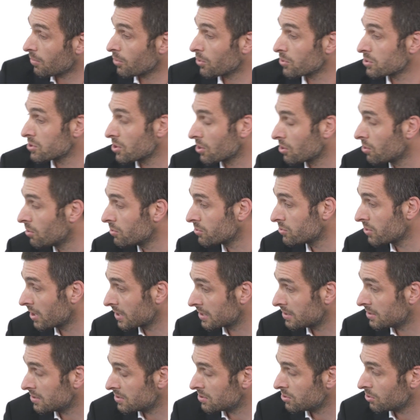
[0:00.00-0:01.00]
We're also
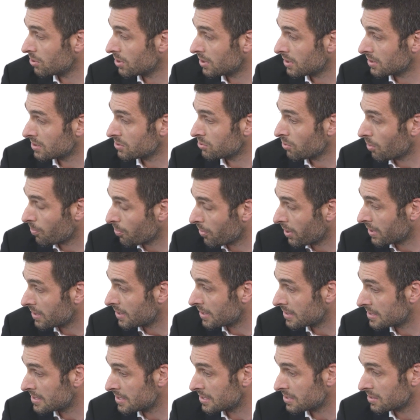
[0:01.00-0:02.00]
contracted to
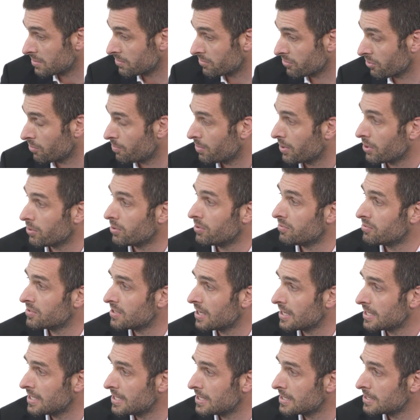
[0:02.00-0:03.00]
operate that system for a period of
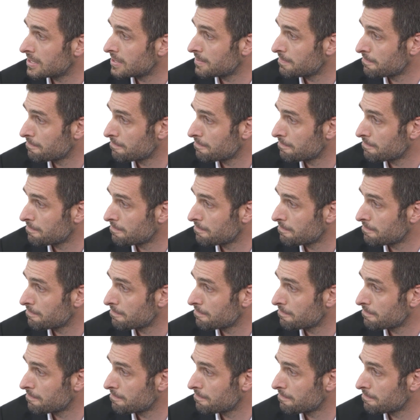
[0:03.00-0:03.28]
10 years.